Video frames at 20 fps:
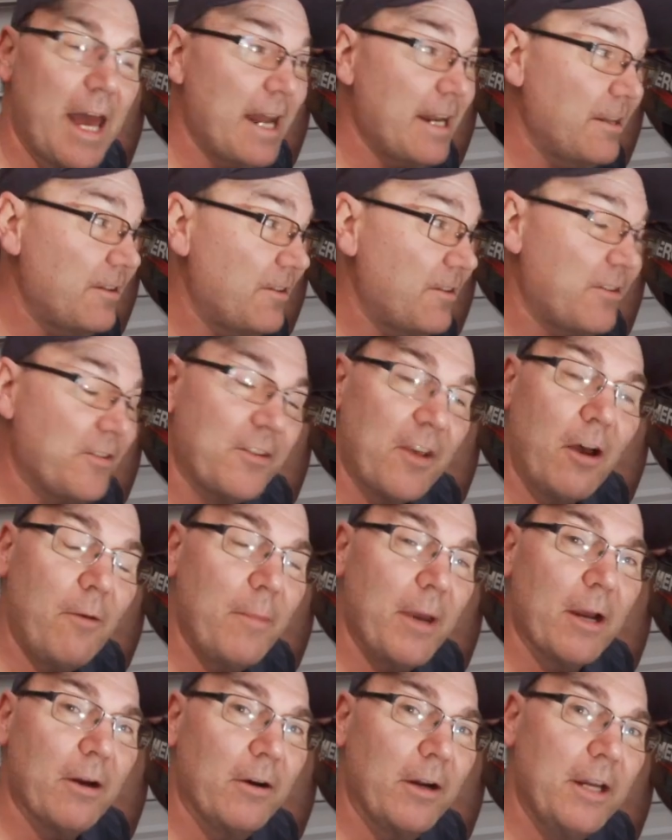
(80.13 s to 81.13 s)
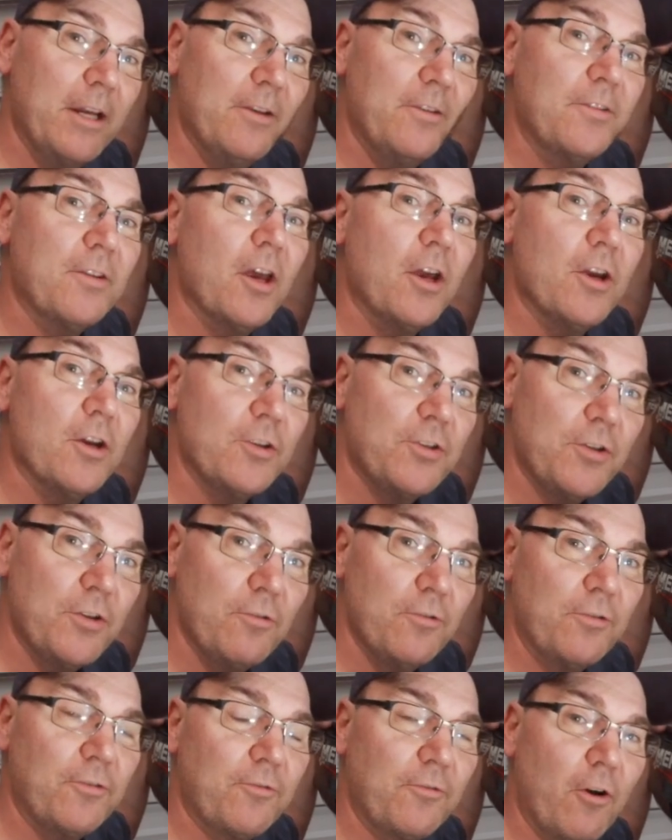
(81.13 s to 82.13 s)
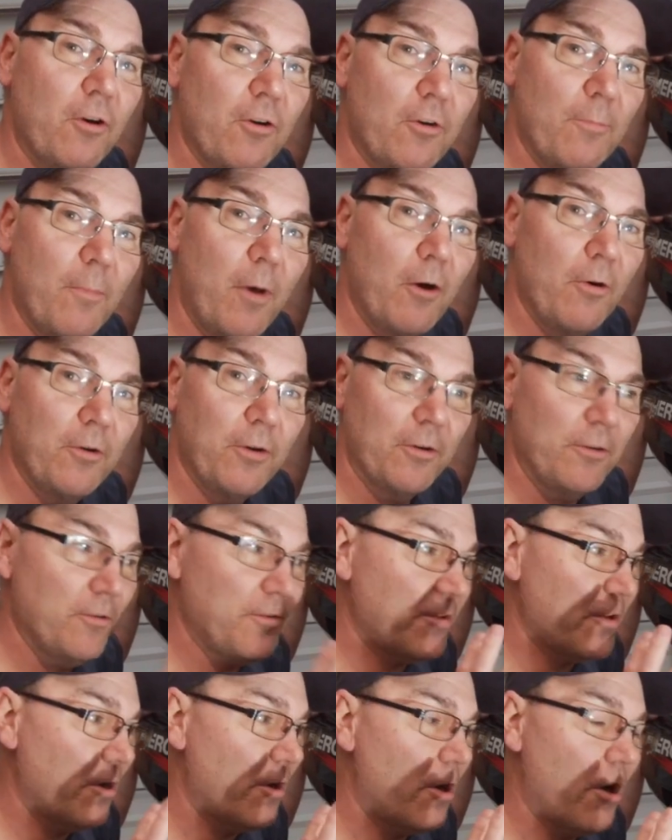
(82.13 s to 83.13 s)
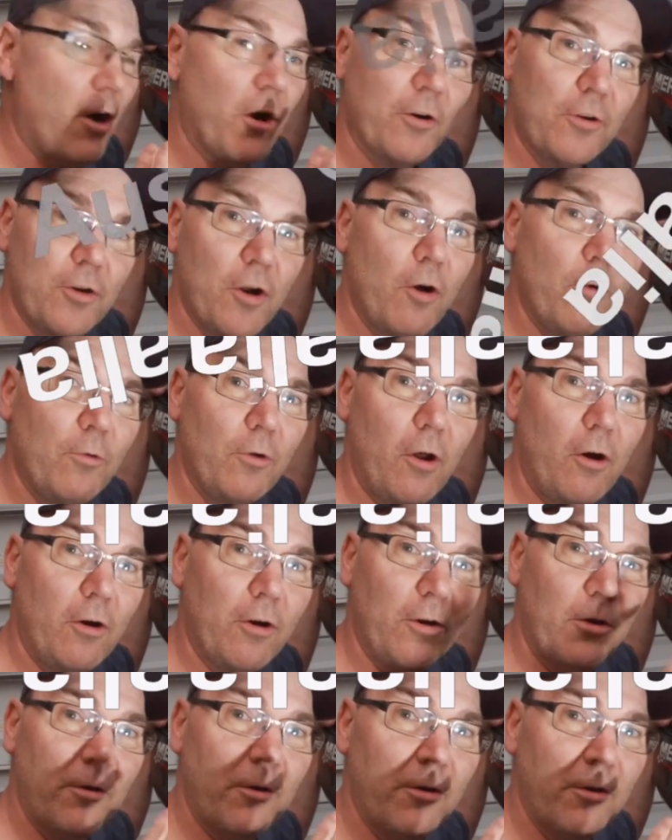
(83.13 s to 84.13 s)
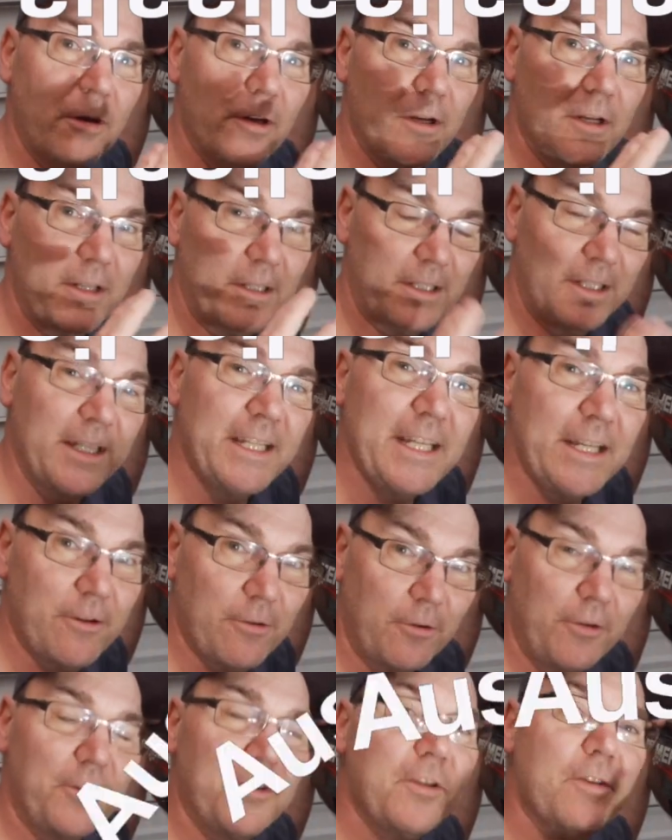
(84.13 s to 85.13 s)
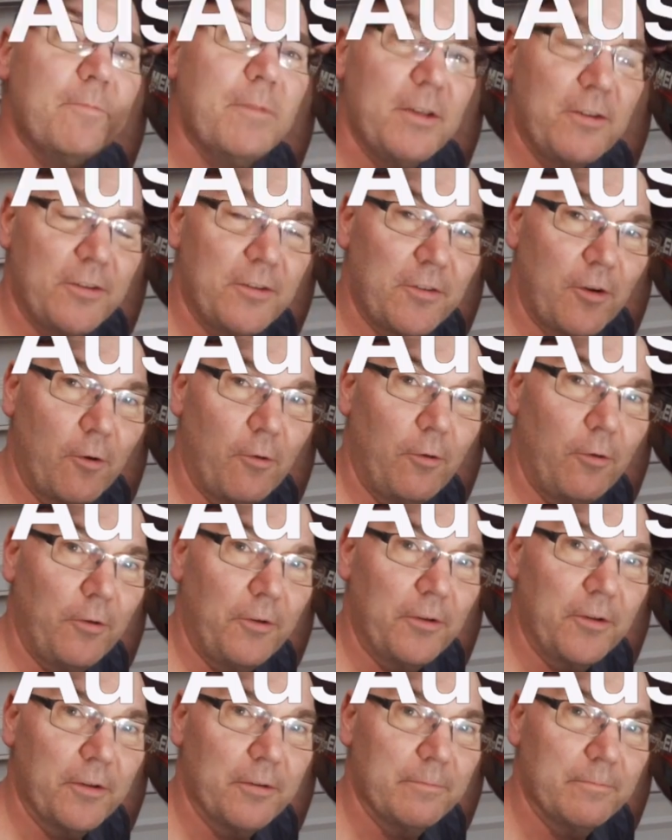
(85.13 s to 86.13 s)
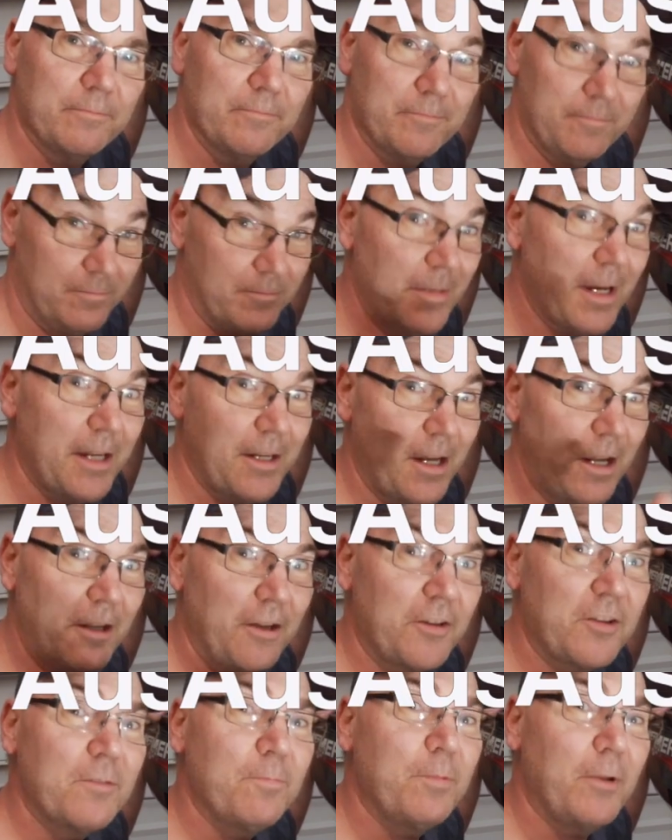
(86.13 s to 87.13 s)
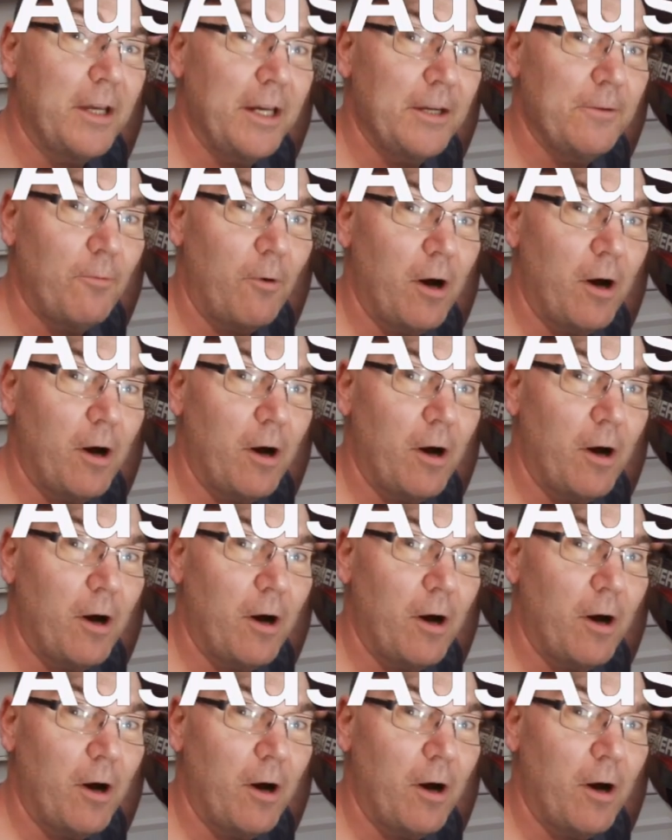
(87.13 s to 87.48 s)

And in some areas, two-stroke motors are no longer legal to be sold. And I'll explain